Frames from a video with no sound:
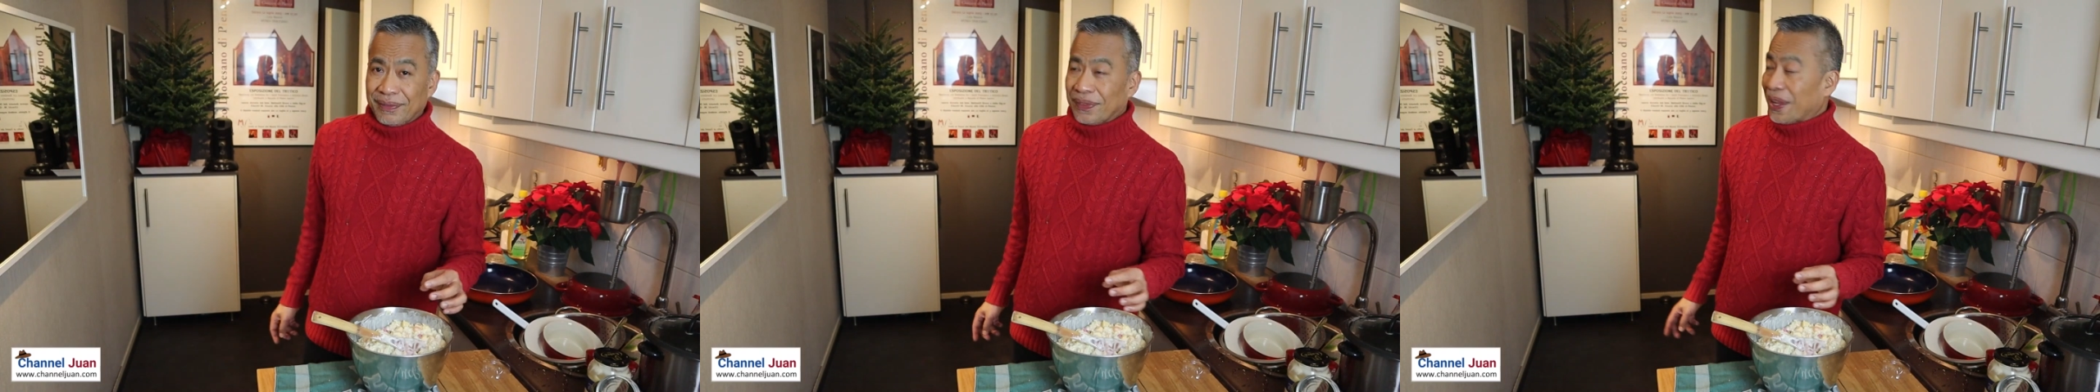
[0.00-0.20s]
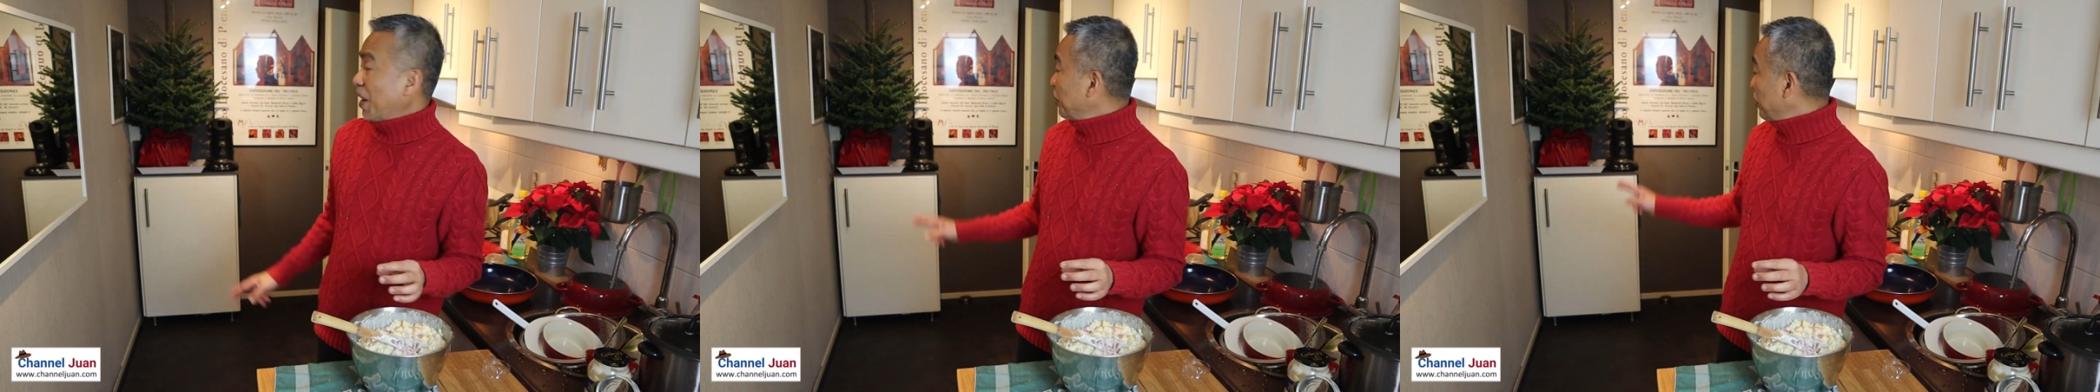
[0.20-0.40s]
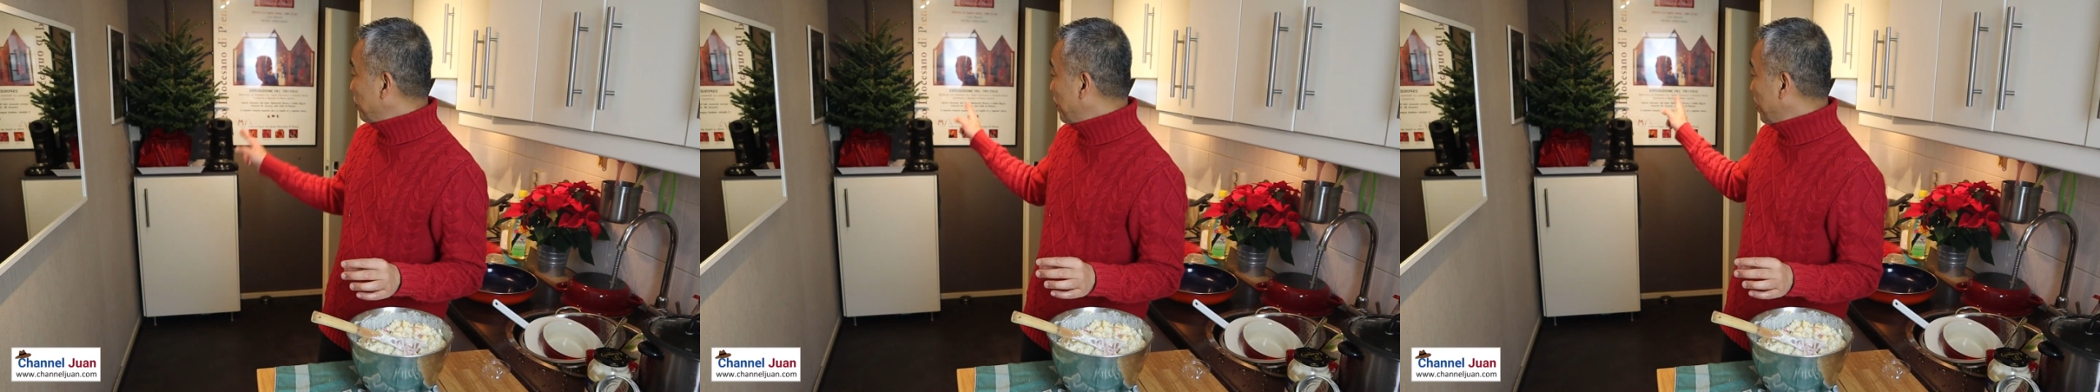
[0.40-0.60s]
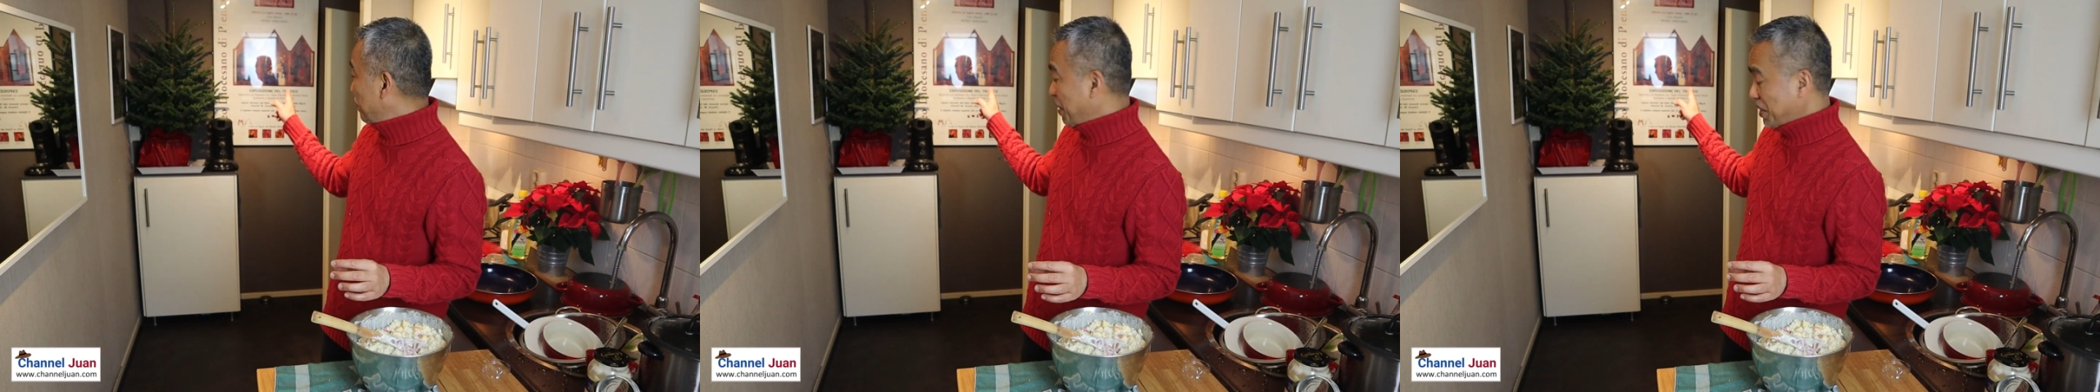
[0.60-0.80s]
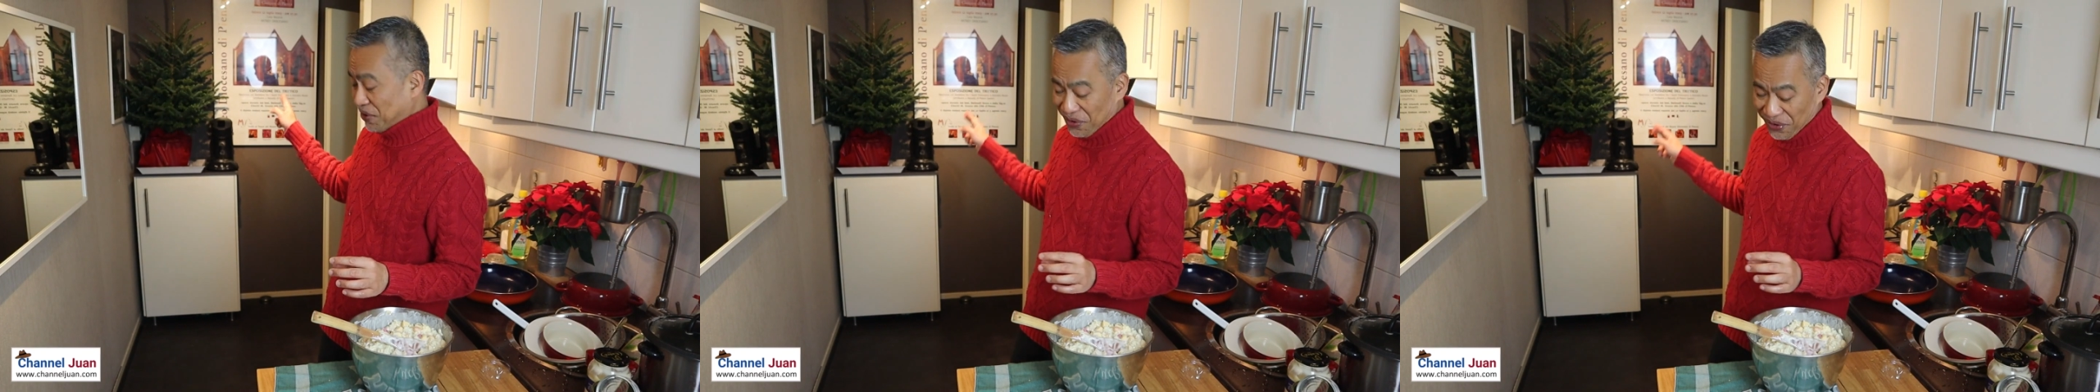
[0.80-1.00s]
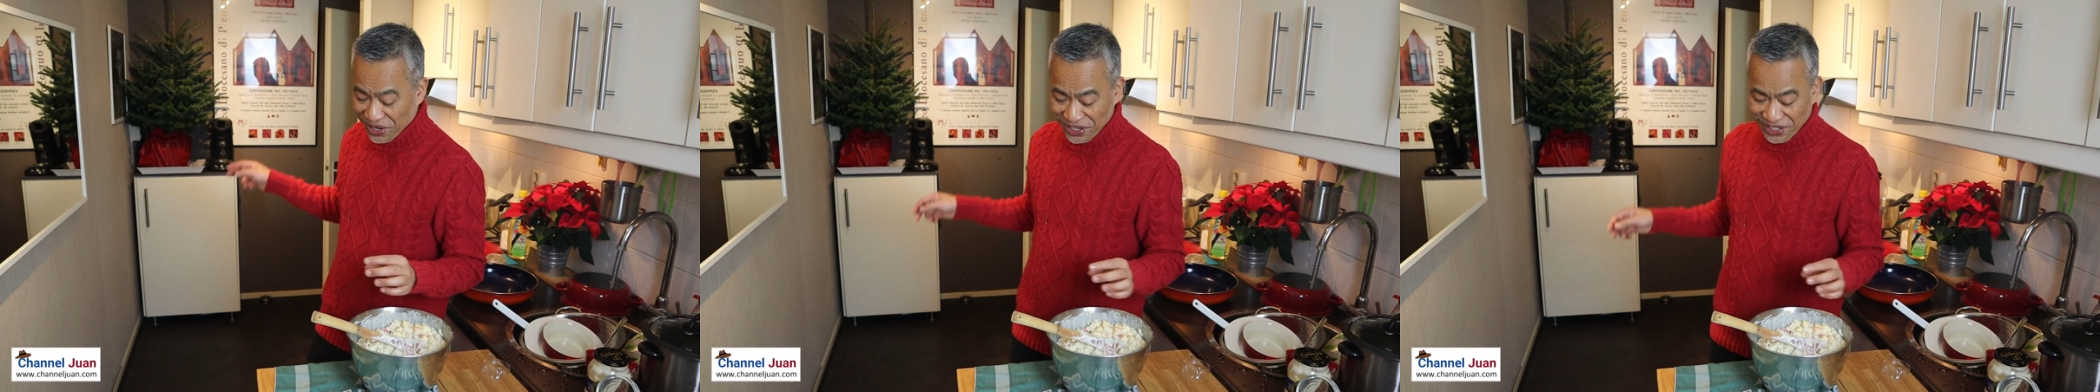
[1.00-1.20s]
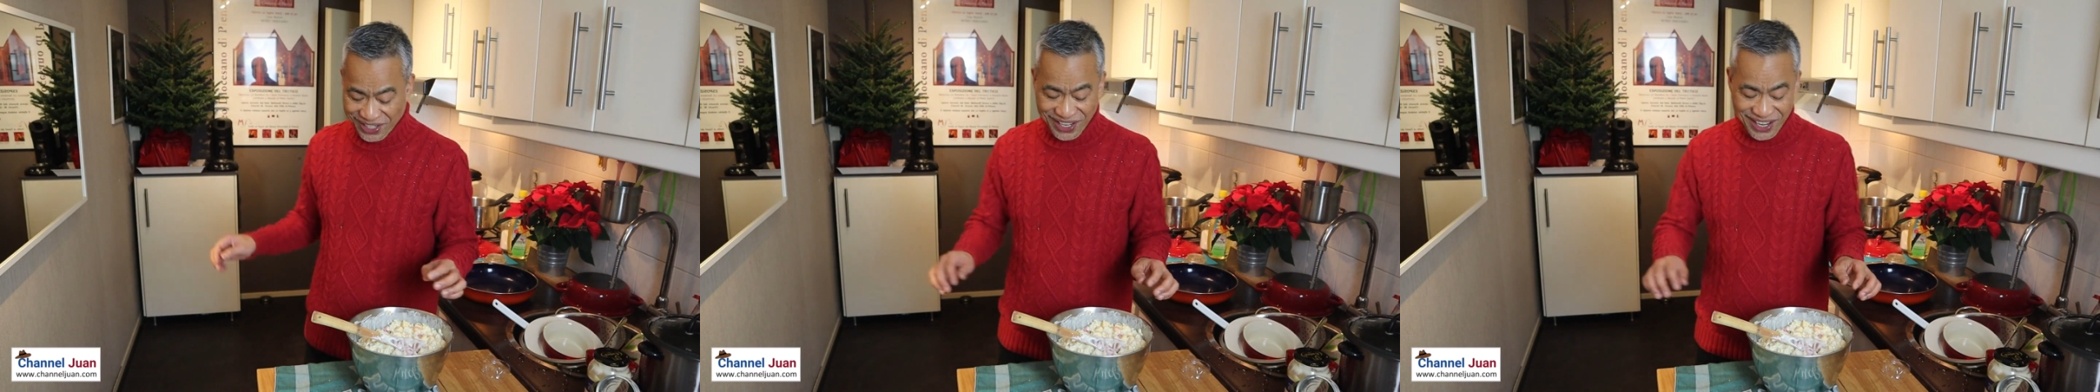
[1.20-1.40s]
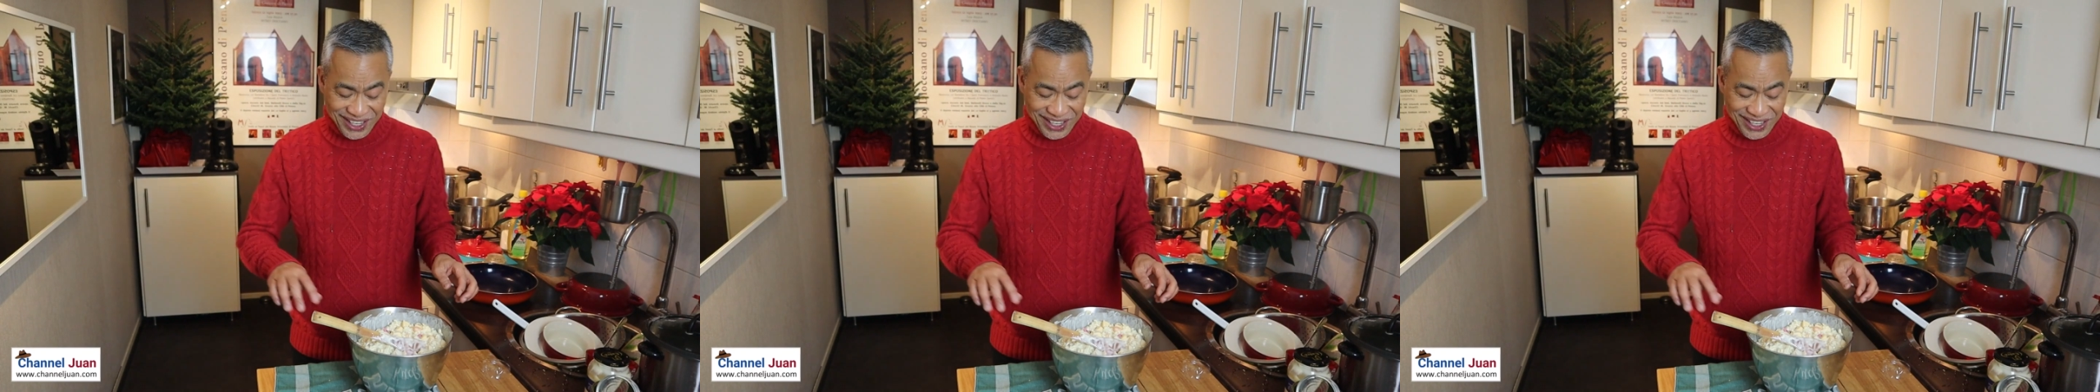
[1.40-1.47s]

How do you find my tree?